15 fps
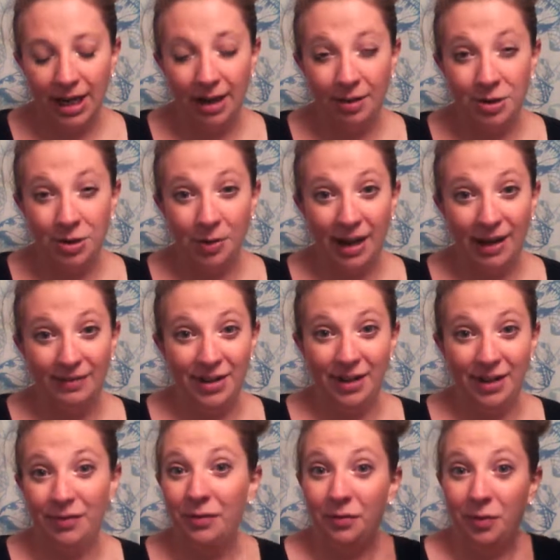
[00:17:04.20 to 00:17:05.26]
now I don't have
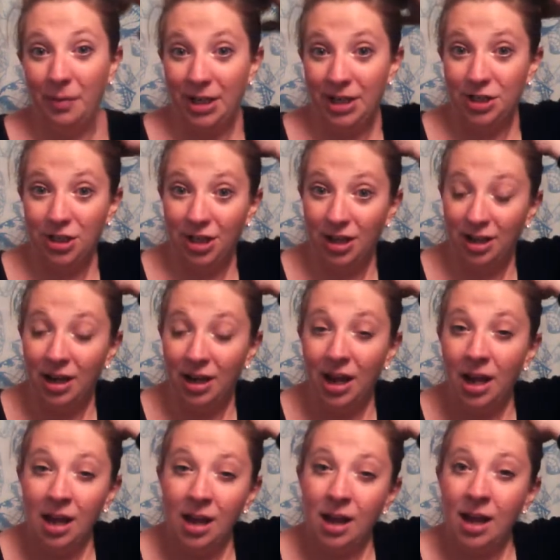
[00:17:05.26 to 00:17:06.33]
enough information.
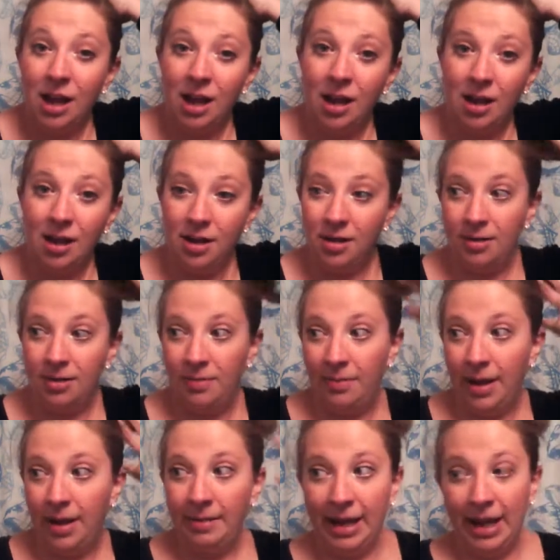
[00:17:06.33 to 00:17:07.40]
I'm
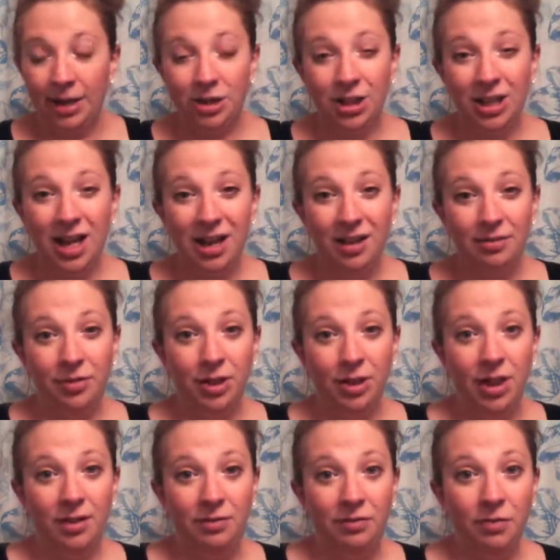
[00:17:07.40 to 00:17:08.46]
actually kind of
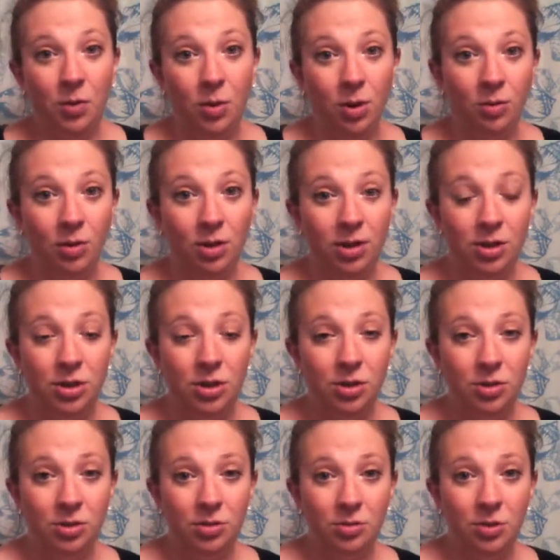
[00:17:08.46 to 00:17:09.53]
looking forward
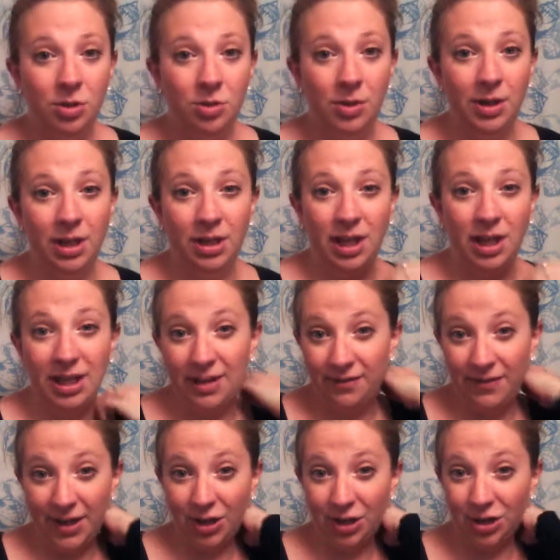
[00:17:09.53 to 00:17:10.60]
to doing like the
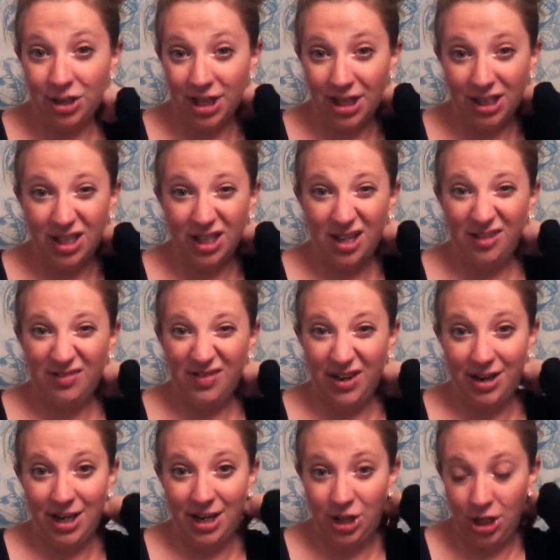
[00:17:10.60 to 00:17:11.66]
finger sticks. I'm
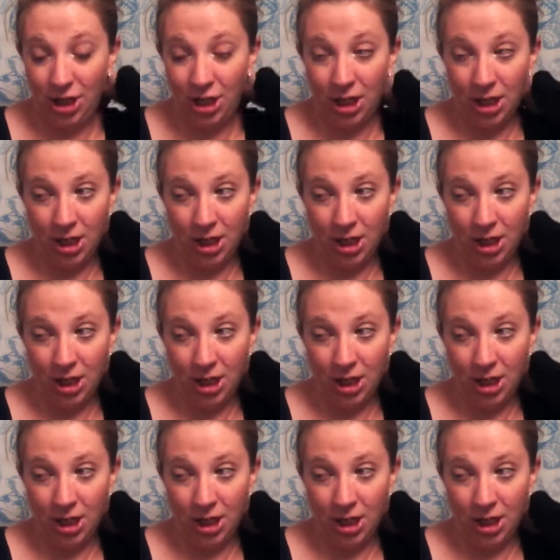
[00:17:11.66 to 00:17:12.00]
very itchy.